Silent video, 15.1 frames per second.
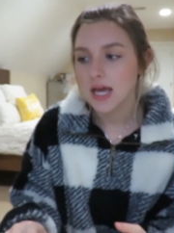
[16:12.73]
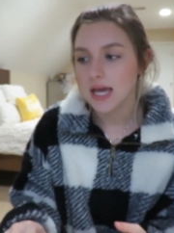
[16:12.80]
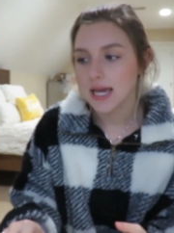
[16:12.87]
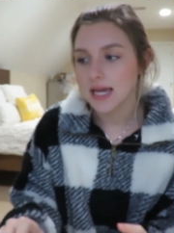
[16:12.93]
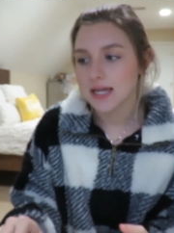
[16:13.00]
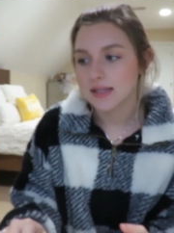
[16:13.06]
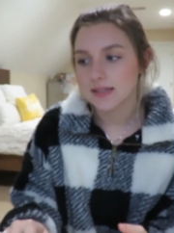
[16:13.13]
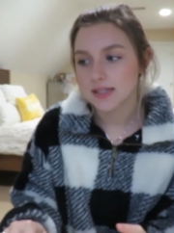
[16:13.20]

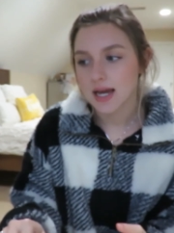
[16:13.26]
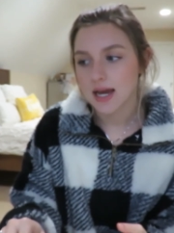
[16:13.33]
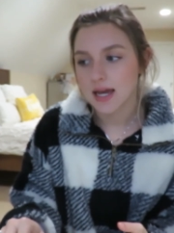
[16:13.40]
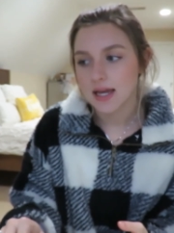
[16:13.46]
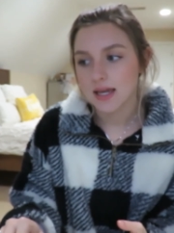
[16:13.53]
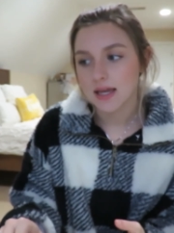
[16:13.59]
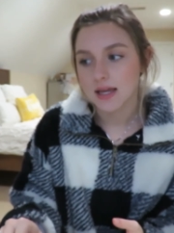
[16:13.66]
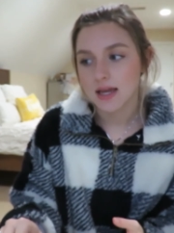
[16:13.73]
and
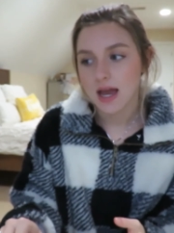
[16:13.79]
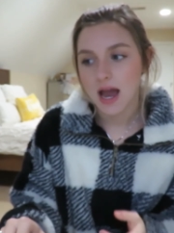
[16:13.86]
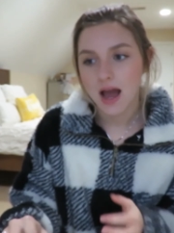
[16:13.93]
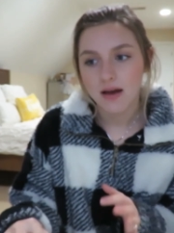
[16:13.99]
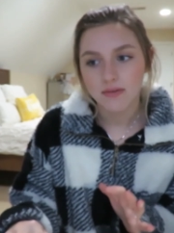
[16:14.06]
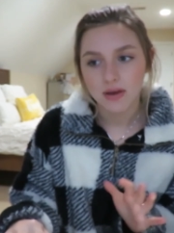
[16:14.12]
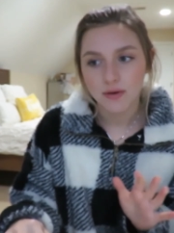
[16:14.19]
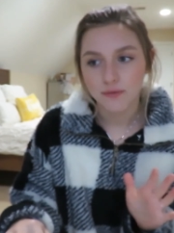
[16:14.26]
I
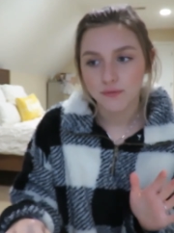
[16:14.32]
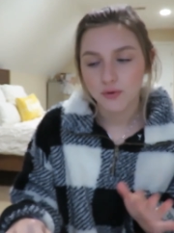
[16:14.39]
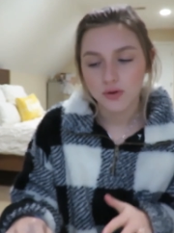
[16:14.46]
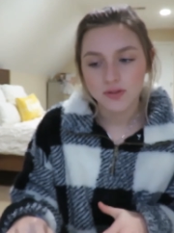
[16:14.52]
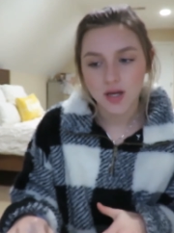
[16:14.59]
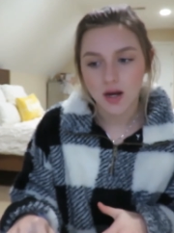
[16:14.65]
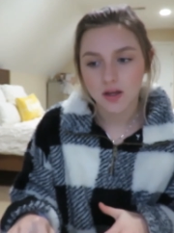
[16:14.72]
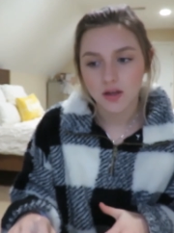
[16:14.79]
have a
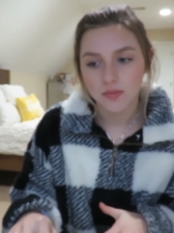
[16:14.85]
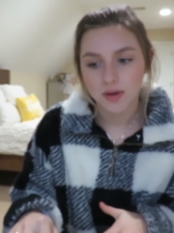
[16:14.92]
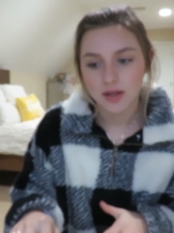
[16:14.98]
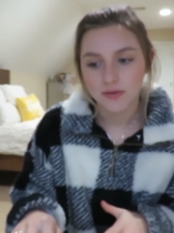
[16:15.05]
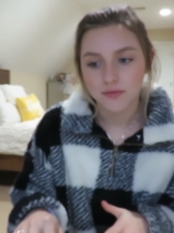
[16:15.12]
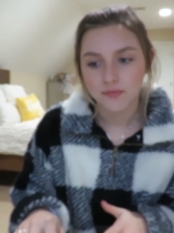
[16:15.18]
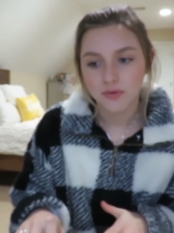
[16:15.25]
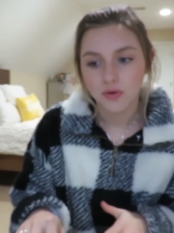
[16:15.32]
full
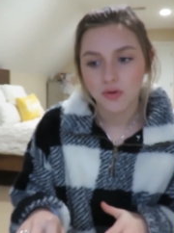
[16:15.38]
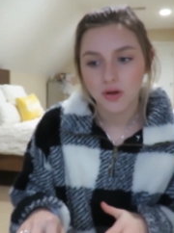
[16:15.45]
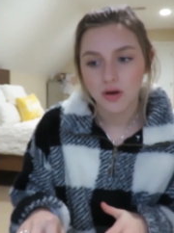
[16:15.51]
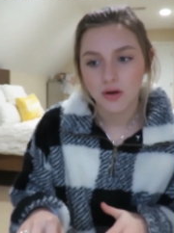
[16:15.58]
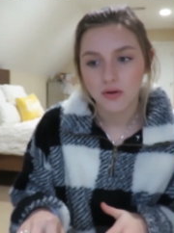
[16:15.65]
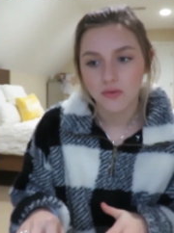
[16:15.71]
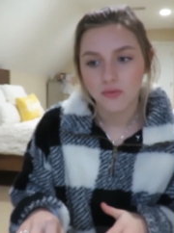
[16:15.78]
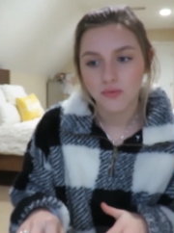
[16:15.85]
document full
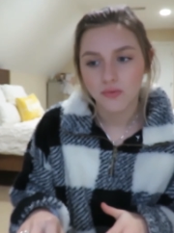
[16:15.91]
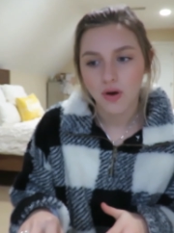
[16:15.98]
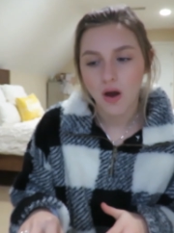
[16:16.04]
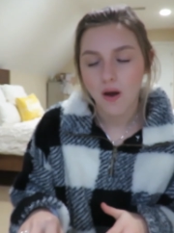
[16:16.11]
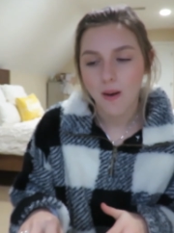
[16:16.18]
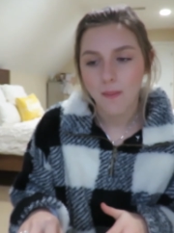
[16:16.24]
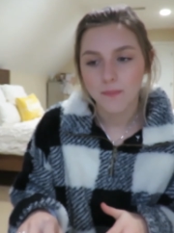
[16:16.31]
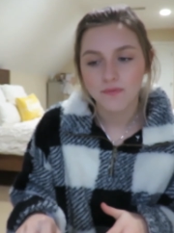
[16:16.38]
of
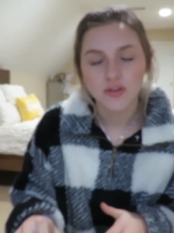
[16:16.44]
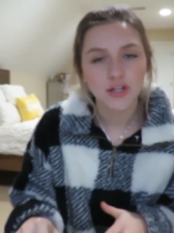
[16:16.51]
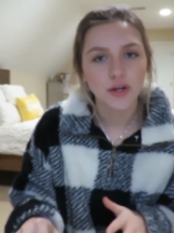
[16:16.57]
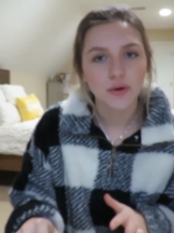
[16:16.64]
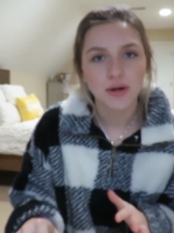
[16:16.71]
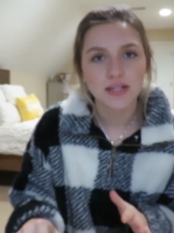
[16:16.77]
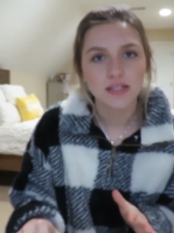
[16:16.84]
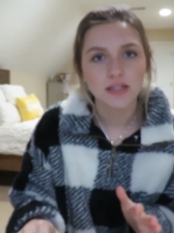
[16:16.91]
um,
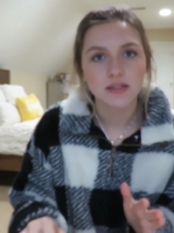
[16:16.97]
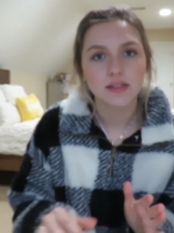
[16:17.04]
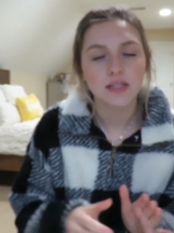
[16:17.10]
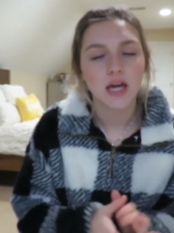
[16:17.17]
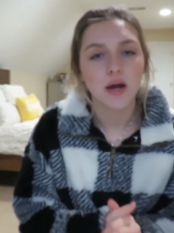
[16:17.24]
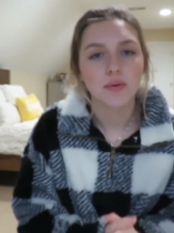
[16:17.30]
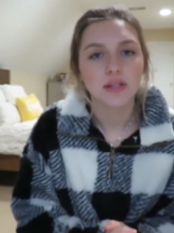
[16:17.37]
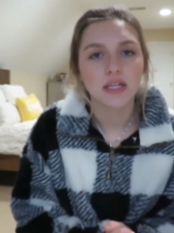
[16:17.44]
video ideas
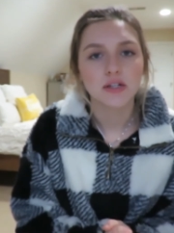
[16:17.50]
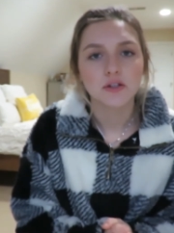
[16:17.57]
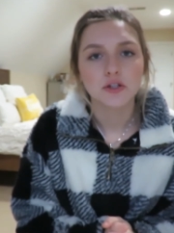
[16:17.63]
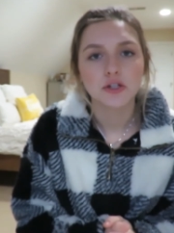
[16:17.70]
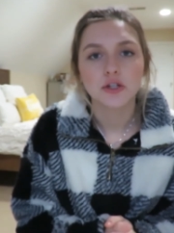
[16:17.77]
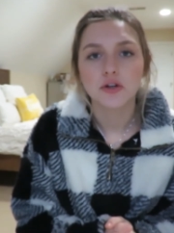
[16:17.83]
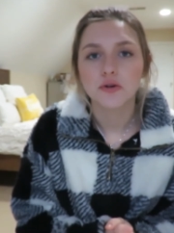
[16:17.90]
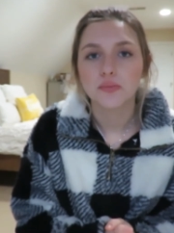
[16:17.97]
that I would like to
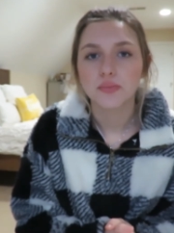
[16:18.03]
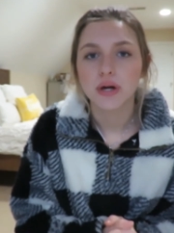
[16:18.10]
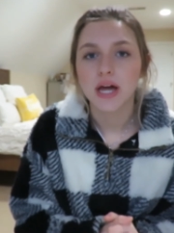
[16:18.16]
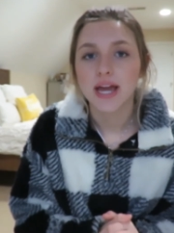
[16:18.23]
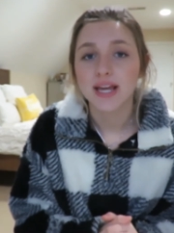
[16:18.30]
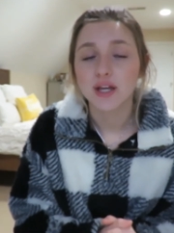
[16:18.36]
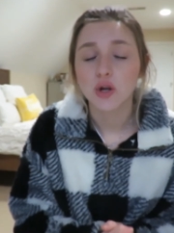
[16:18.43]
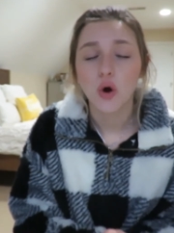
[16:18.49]
do, but
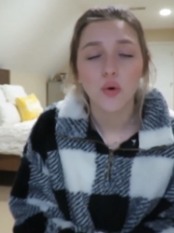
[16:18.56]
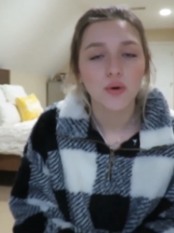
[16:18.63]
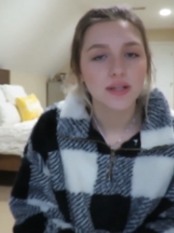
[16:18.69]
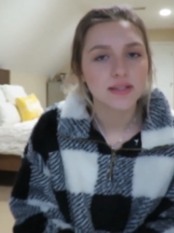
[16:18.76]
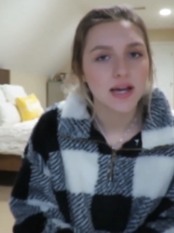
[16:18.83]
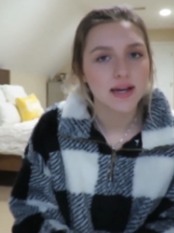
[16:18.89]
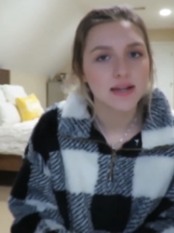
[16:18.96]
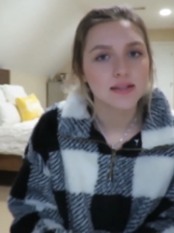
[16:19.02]
I can
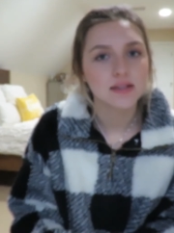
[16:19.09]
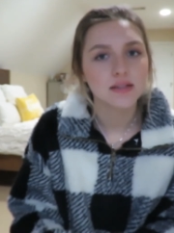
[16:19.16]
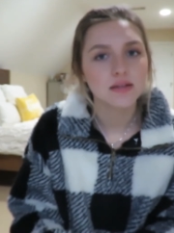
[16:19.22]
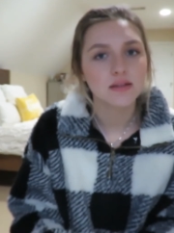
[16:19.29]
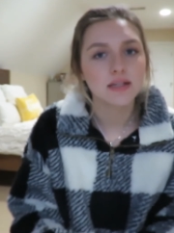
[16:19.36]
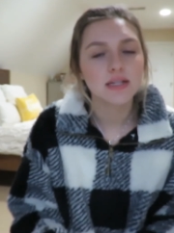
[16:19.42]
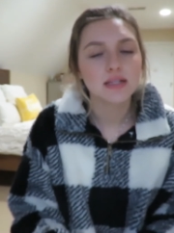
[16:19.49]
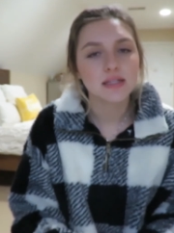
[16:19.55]
always add it to the
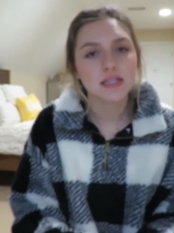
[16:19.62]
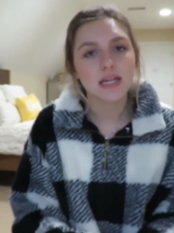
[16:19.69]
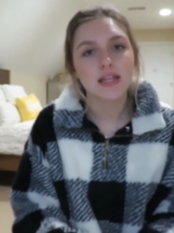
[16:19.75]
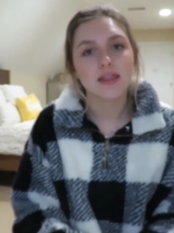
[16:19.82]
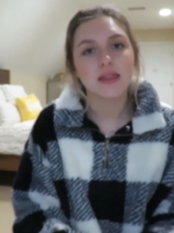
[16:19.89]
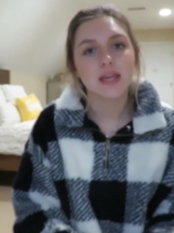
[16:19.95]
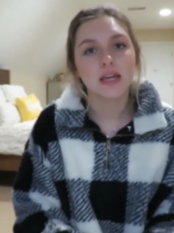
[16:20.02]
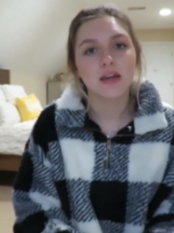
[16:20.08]
list
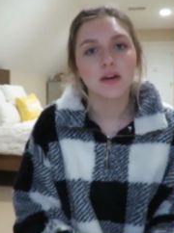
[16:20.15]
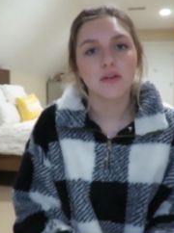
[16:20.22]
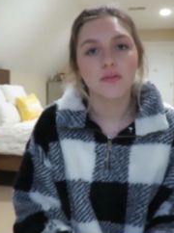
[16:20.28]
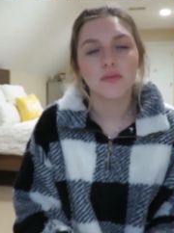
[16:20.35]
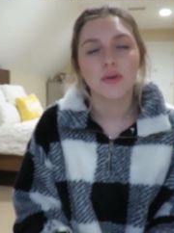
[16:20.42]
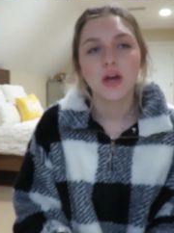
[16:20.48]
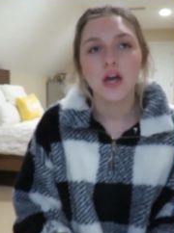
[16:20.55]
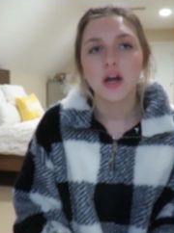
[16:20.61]
and think
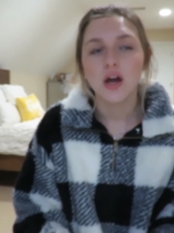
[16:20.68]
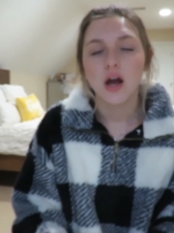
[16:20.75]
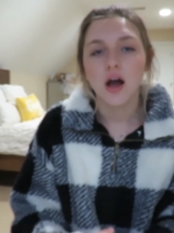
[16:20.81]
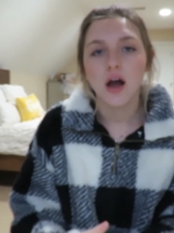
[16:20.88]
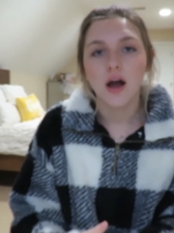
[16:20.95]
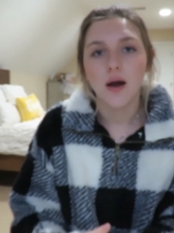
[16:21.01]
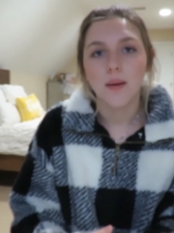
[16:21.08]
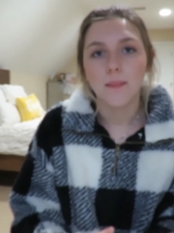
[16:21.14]
of
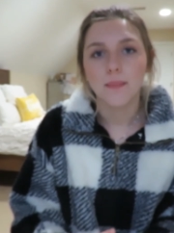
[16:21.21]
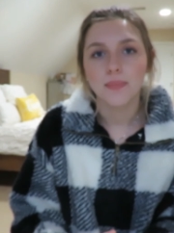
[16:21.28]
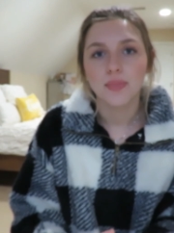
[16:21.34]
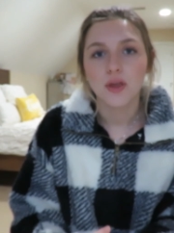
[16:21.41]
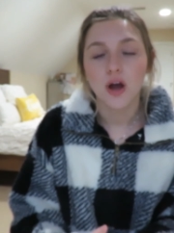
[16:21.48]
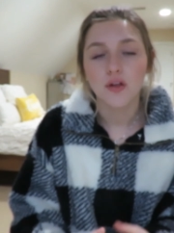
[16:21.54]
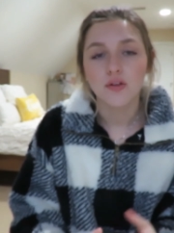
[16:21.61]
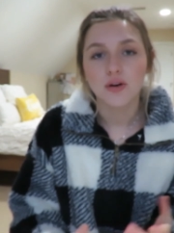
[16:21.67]
um,
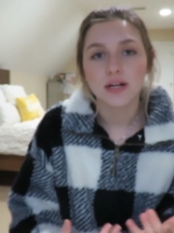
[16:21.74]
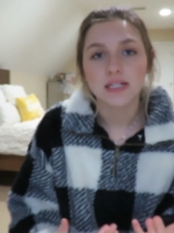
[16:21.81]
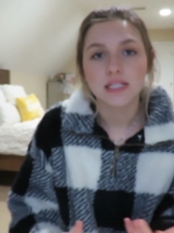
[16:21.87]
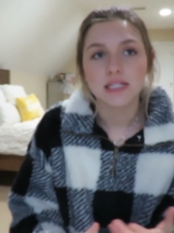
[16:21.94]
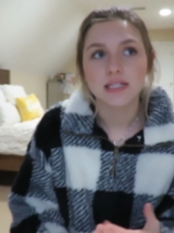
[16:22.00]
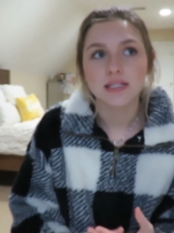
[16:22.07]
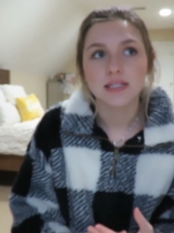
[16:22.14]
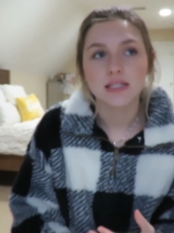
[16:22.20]
other
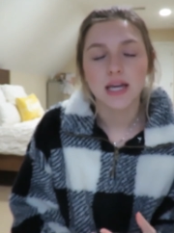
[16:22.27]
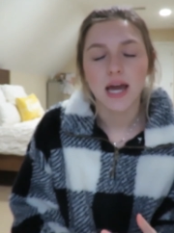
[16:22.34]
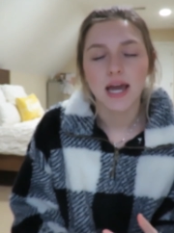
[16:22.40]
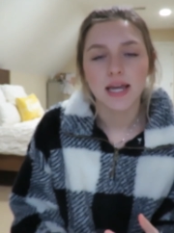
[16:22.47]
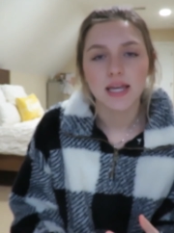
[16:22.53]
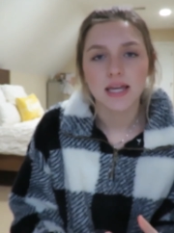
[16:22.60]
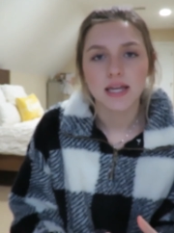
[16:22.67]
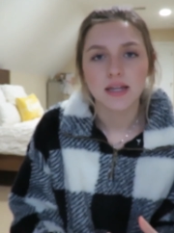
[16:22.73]
ideas that I
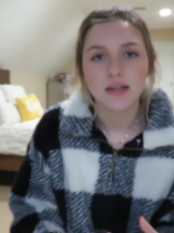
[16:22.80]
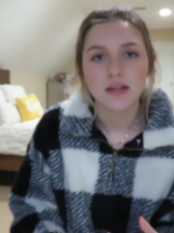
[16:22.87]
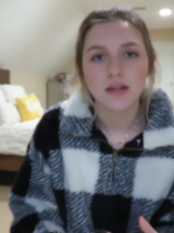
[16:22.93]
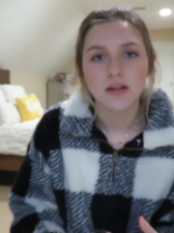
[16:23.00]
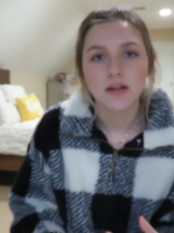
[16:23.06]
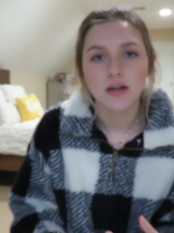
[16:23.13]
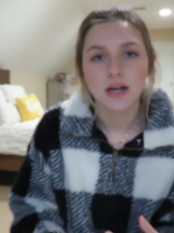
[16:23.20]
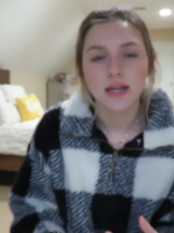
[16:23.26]

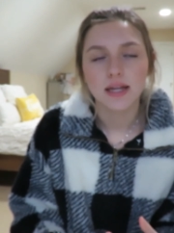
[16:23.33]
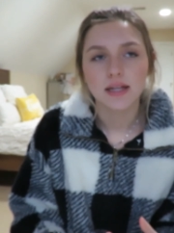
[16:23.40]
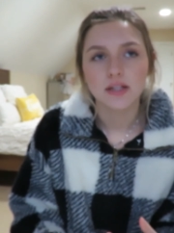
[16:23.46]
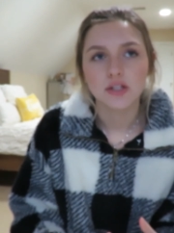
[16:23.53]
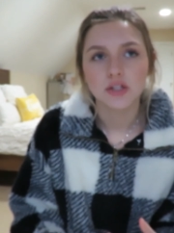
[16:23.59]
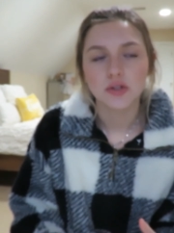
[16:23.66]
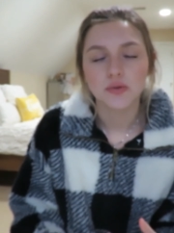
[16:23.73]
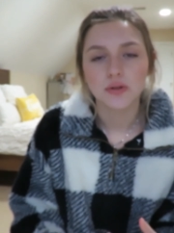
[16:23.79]
can I
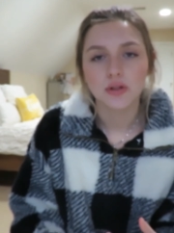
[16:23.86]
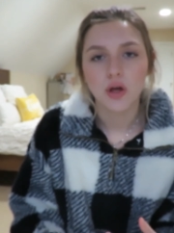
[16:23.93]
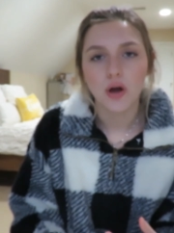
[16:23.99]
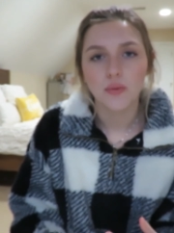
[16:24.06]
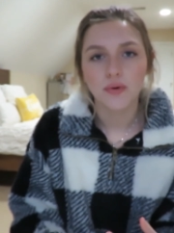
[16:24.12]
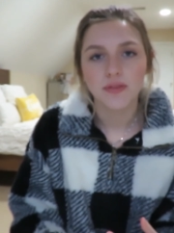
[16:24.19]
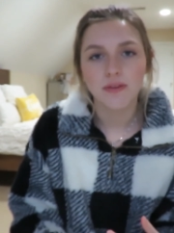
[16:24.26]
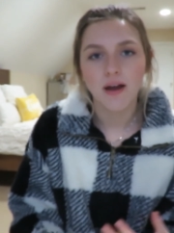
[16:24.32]
can do
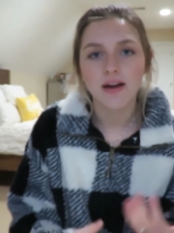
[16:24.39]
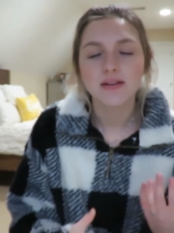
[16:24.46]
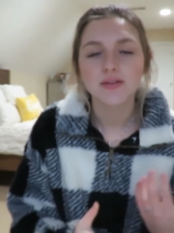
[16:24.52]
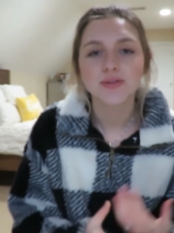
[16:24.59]
along with that.